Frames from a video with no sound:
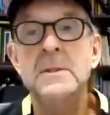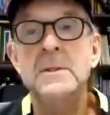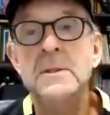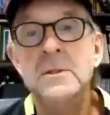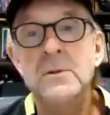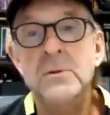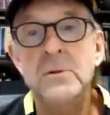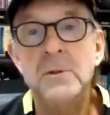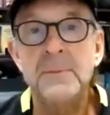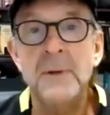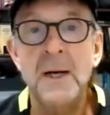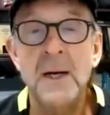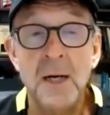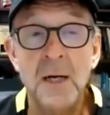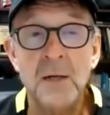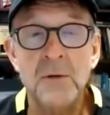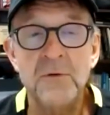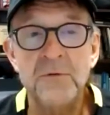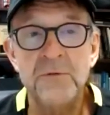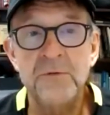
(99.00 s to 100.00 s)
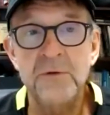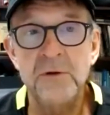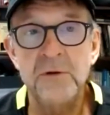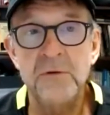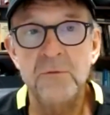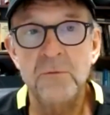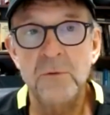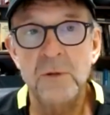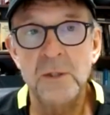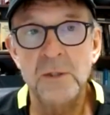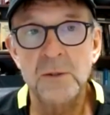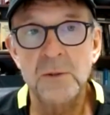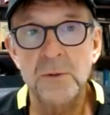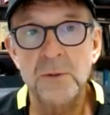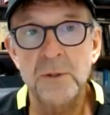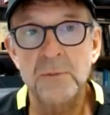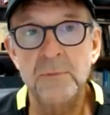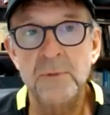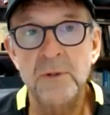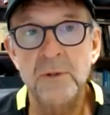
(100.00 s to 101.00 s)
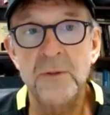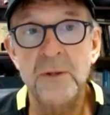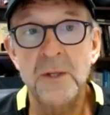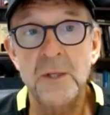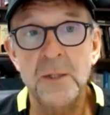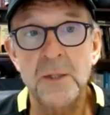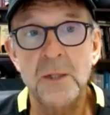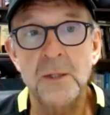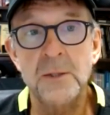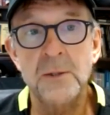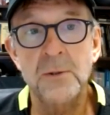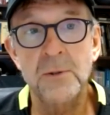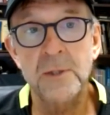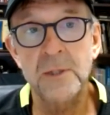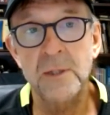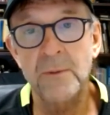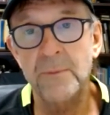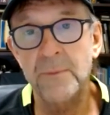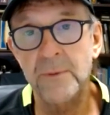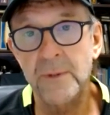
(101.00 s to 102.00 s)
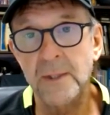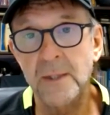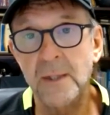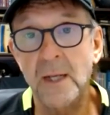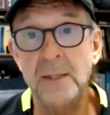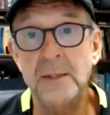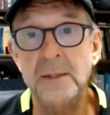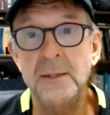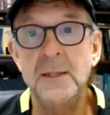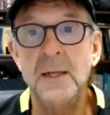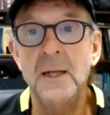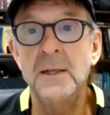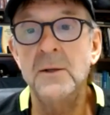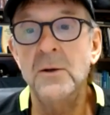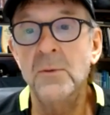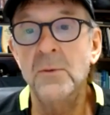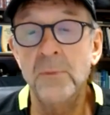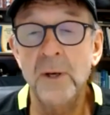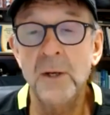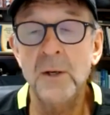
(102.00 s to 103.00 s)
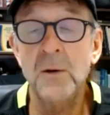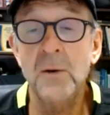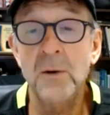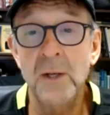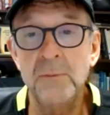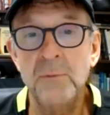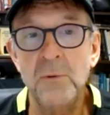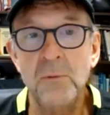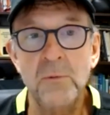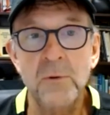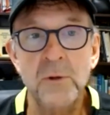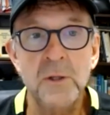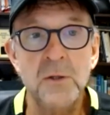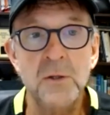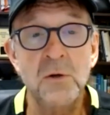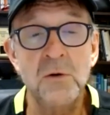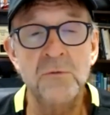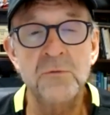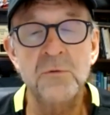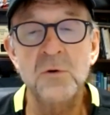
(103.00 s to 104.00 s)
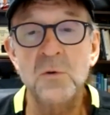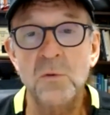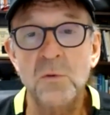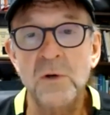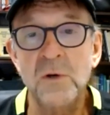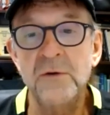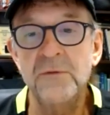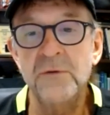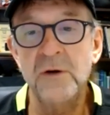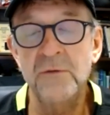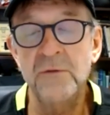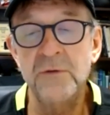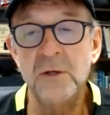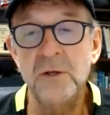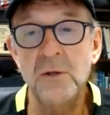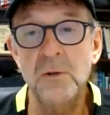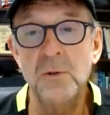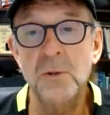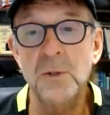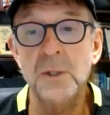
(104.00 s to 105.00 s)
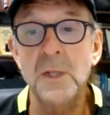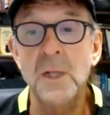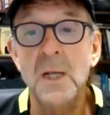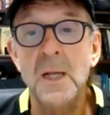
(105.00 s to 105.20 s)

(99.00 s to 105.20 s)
to do a biography of Wendell Smith. That's also something I did not know Michael had been working on for 25 years.